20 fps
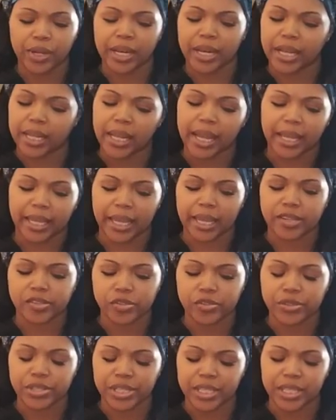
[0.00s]
And they like,
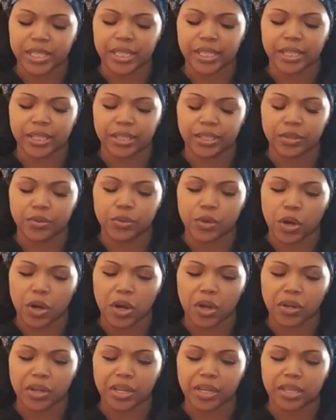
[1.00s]
"Yes, you did. You
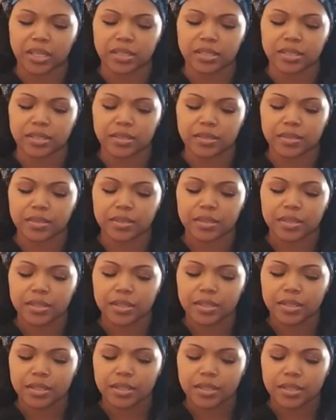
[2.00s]
called us."
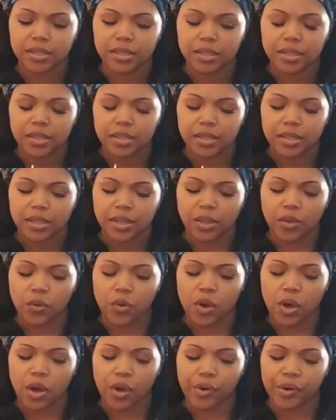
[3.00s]
You
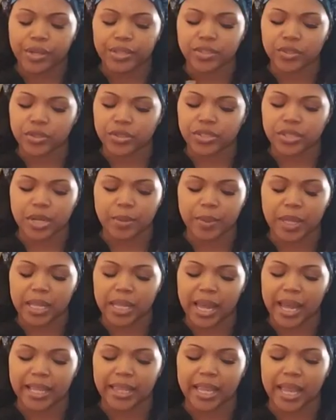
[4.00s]
called us or something
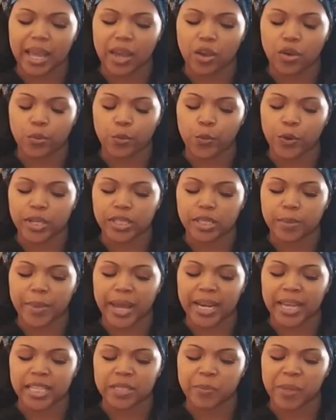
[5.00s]
like that uh, where
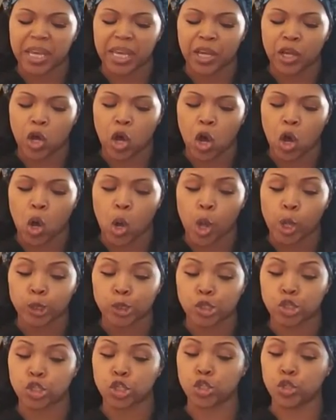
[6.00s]
somebody is being
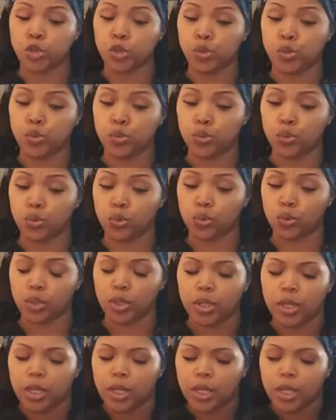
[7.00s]
called to.
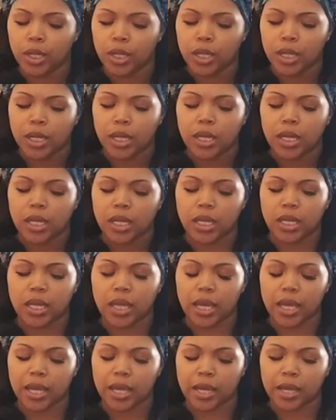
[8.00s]

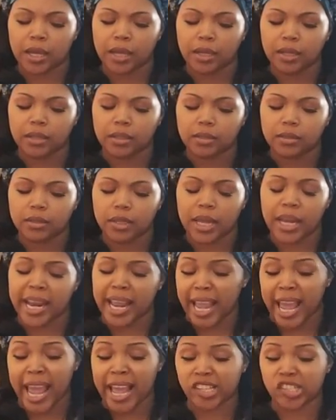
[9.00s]
Yeah. And
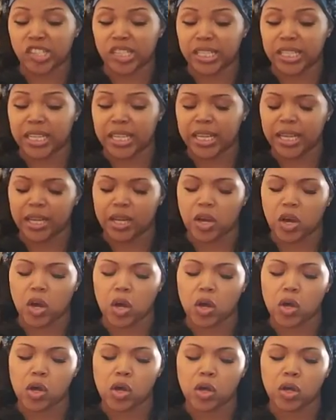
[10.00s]
they actually did
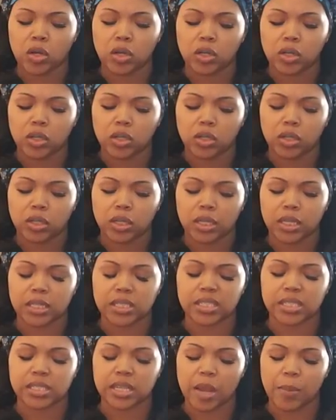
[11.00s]
call is
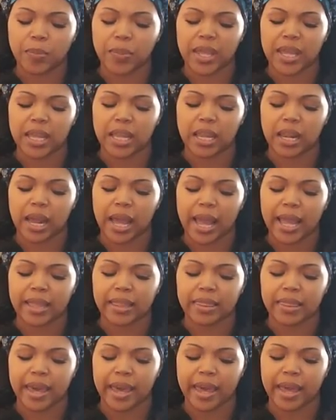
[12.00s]
something like
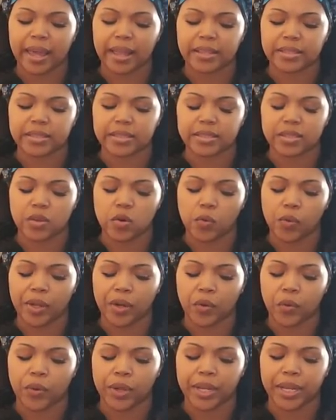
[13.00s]
that going
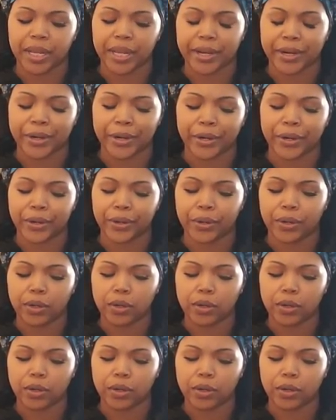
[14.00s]
on here.